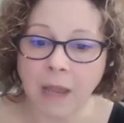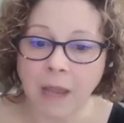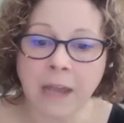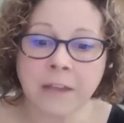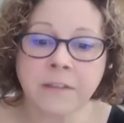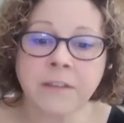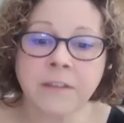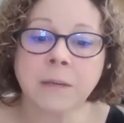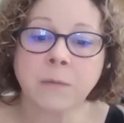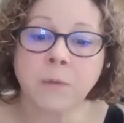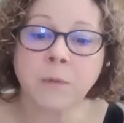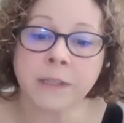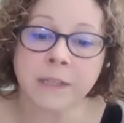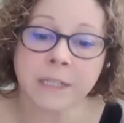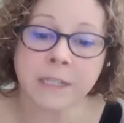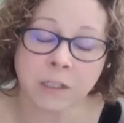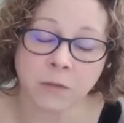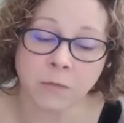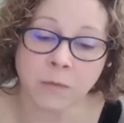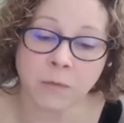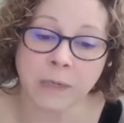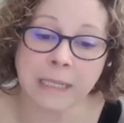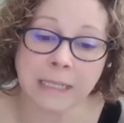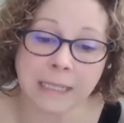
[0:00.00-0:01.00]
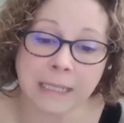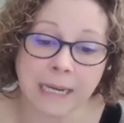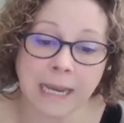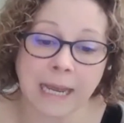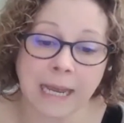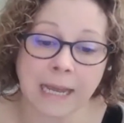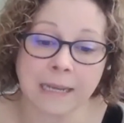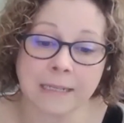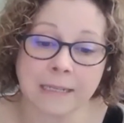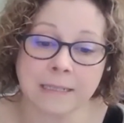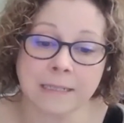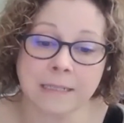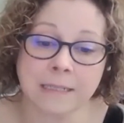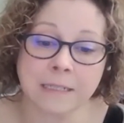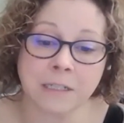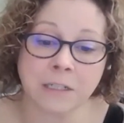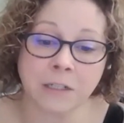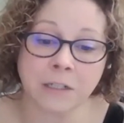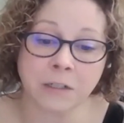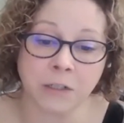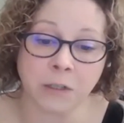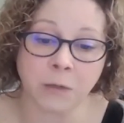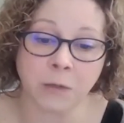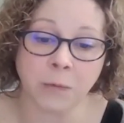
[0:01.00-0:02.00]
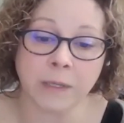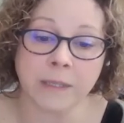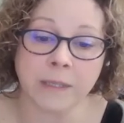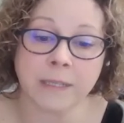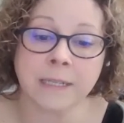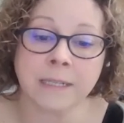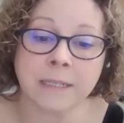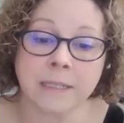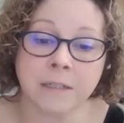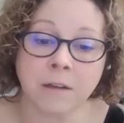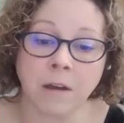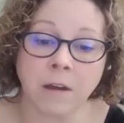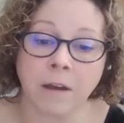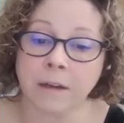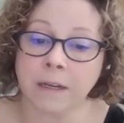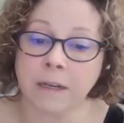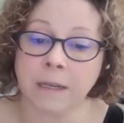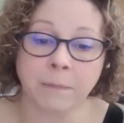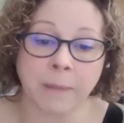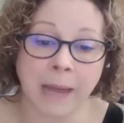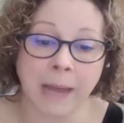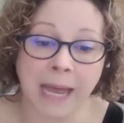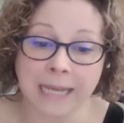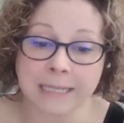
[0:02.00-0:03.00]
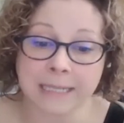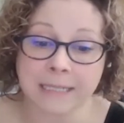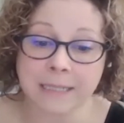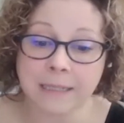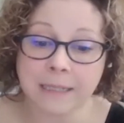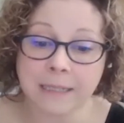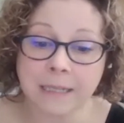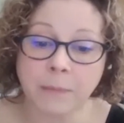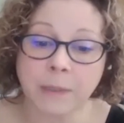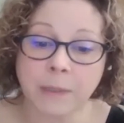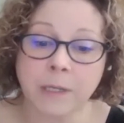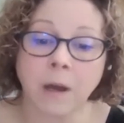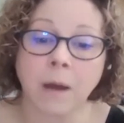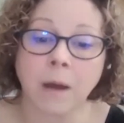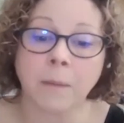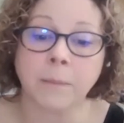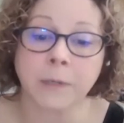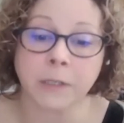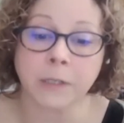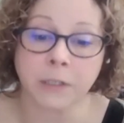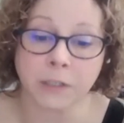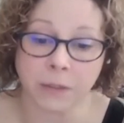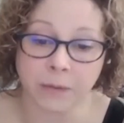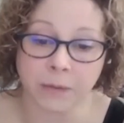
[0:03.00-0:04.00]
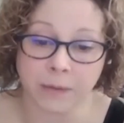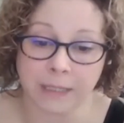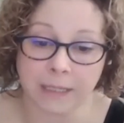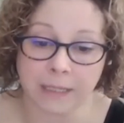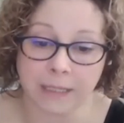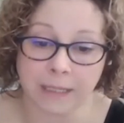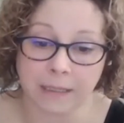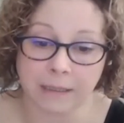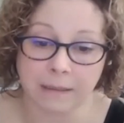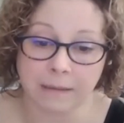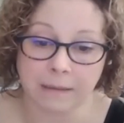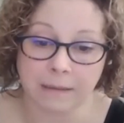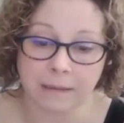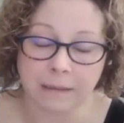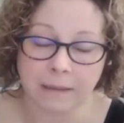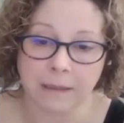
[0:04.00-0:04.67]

I think what this really has to do with is not capacity, but opportunity.